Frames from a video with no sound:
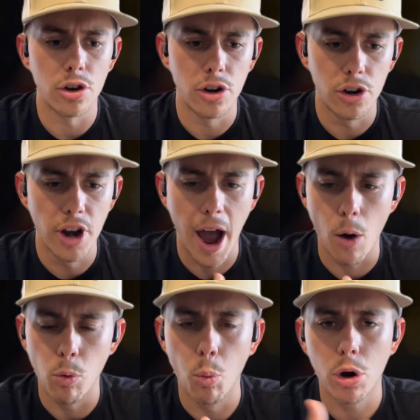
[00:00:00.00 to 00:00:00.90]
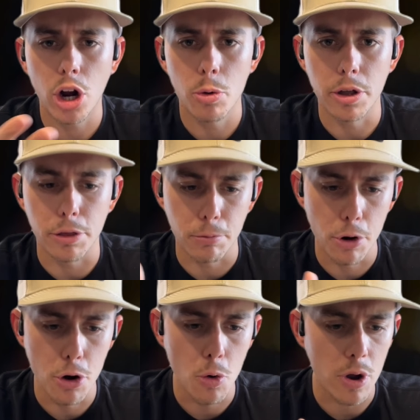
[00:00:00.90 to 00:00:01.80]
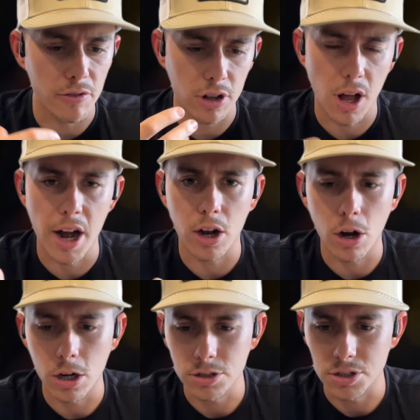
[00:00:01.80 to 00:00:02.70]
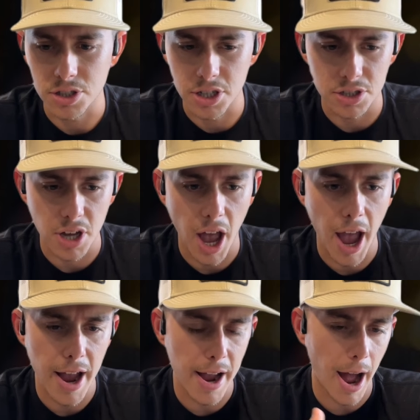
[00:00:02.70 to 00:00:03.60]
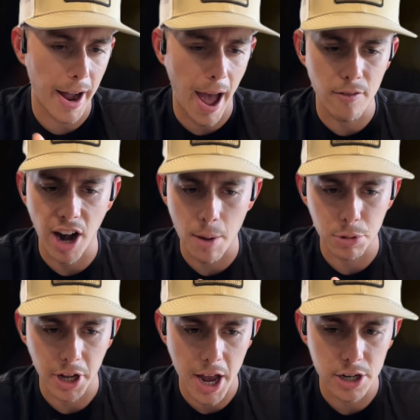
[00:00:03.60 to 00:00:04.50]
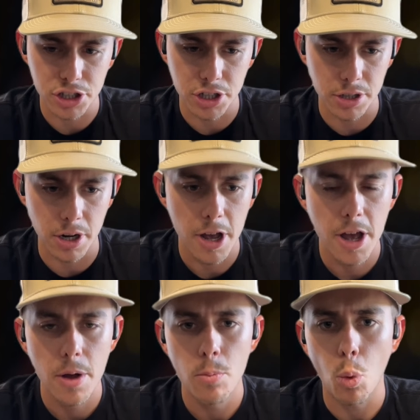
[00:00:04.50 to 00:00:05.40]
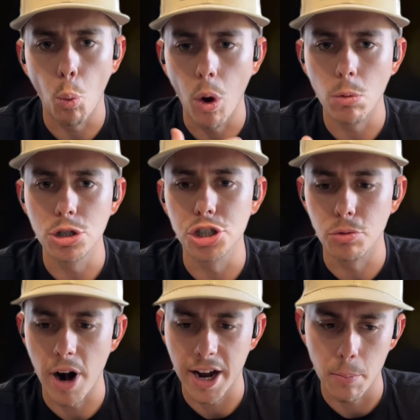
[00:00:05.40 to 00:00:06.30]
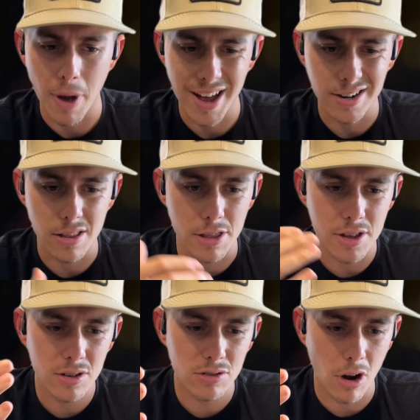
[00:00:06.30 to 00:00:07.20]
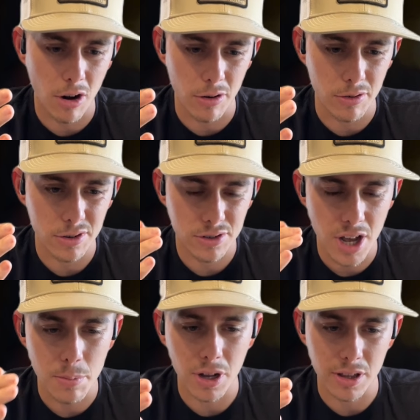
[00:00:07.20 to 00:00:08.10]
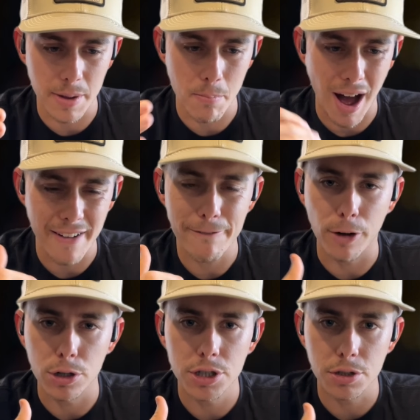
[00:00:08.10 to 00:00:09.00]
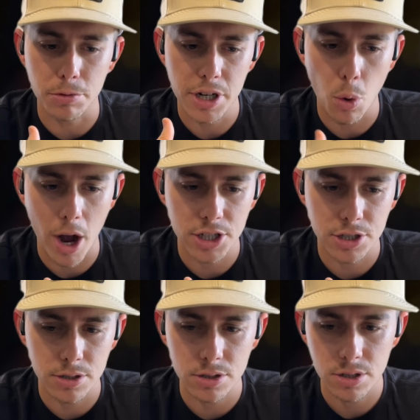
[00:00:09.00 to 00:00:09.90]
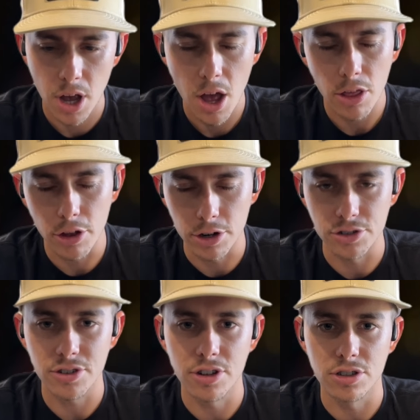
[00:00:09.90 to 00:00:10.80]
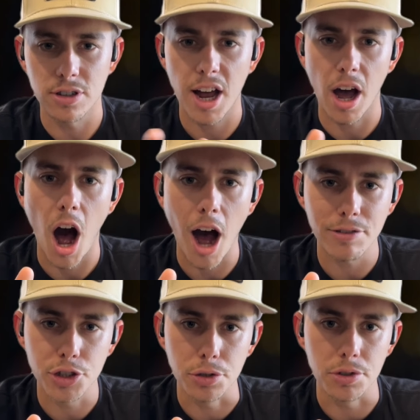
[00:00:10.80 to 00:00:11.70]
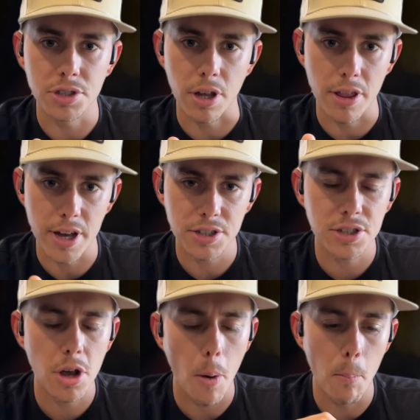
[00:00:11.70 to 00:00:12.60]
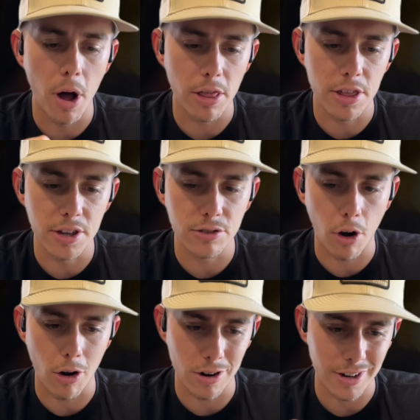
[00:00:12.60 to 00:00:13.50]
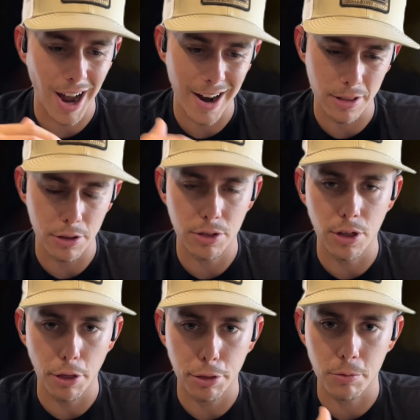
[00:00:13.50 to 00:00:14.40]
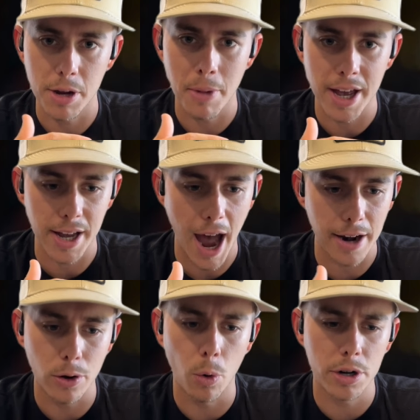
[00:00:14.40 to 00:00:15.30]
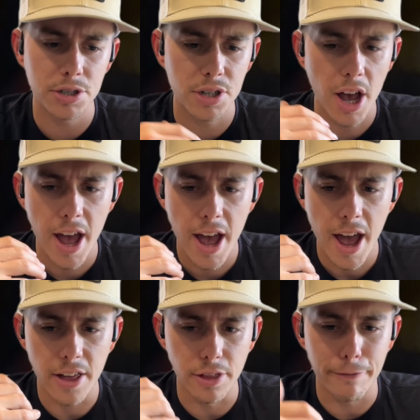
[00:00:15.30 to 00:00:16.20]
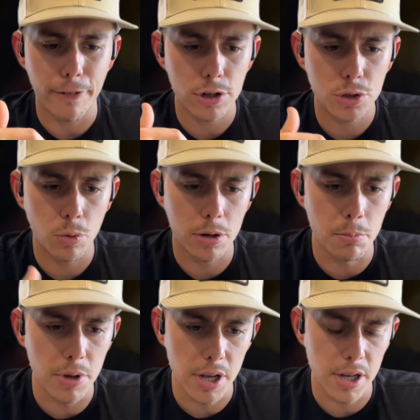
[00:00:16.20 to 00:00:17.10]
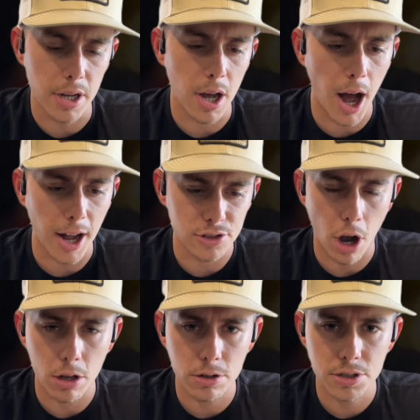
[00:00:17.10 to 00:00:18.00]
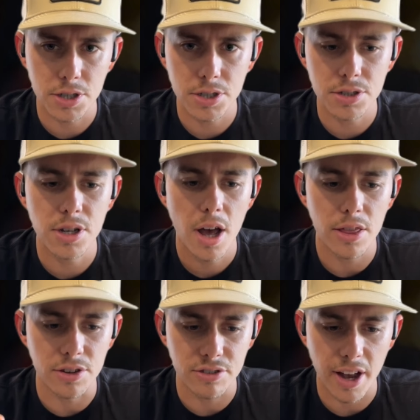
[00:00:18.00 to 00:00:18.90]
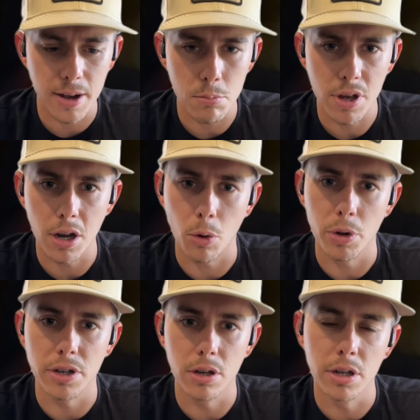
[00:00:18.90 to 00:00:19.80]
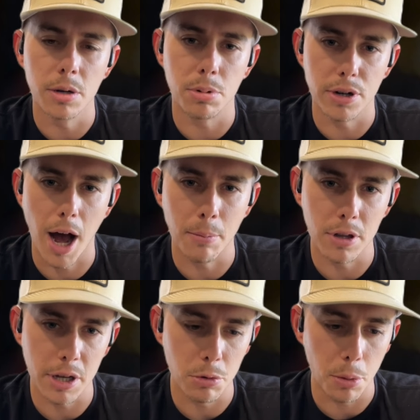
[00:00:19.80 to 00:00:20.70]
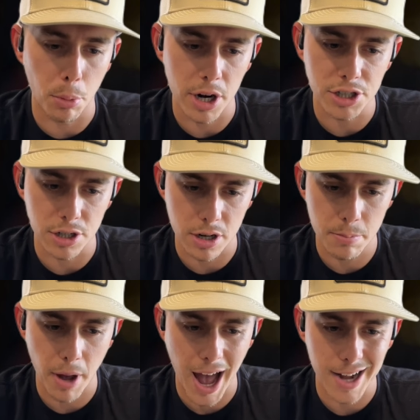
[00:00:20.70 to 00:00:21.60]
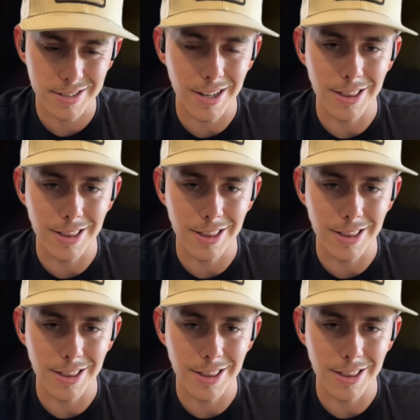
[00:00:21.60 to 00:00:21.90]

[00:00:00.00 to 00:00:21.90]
Now, when we're going through, if a client calls and says, hey, I have an application, what would you recommend? These are typically my first three questions. There's a lot of offshoots to this, but these are kind of the three main categories. And the first one being tolerances. The second being, are we dealing predominantly with abrasion or impact? And